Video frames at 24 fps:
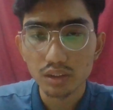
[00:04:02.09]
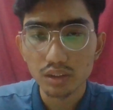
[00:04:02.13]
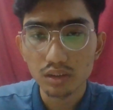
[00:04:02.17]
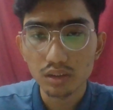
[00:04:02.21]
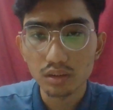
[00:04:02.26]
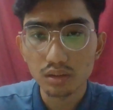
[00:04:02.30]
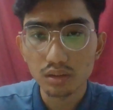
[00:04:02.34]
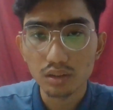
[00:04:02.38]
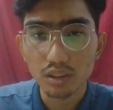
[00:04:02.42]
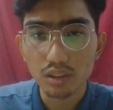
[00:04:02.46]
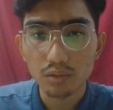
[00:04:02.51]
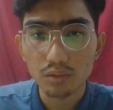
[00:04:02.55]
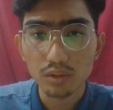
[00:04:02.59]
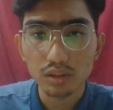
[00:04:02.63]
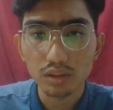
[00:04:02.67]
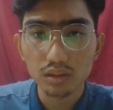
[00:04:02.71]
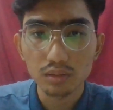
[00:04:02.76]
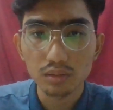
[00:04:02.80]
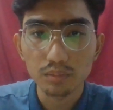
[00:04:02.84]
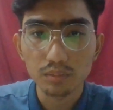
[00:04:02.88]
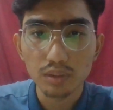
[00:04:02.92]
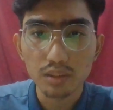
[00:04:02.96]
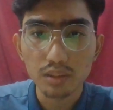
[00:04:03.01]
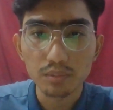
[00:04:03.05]
being
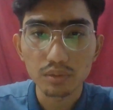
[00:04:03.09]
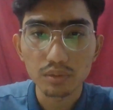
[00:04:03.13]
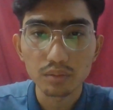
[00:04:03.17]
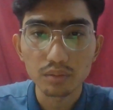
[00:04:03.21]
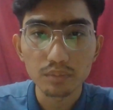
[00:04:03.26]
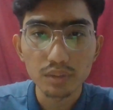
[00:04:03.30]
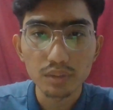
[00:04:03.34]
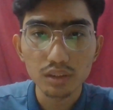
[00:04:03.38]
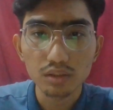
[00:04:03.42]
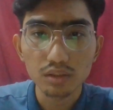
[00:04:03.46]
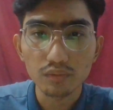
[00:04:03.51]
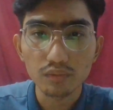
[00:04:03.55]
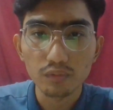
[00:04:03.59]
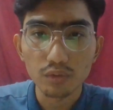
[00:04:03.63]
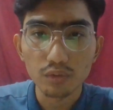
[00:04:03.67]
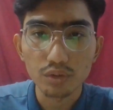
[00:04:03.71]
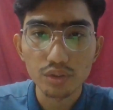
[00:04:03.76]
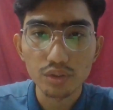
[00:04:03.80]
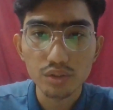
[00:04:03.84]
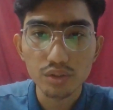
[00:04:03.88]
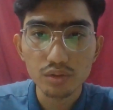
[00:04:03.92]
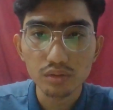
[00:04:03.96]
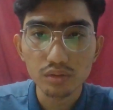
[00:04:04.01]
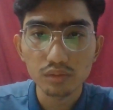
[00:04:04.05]
permitted for use for
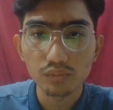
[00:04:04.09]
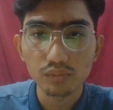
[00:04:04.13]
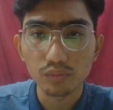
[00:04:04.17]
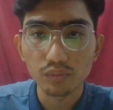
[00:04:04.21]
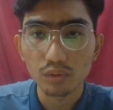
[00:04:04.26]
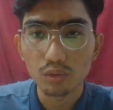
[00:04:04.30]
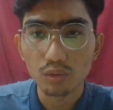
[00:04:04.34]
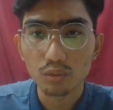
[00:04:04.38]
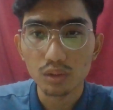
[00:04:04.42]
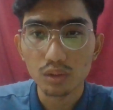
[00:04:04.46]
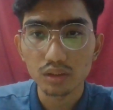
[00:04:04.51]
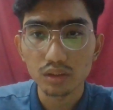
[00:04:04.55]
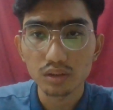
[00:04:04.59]
watering plants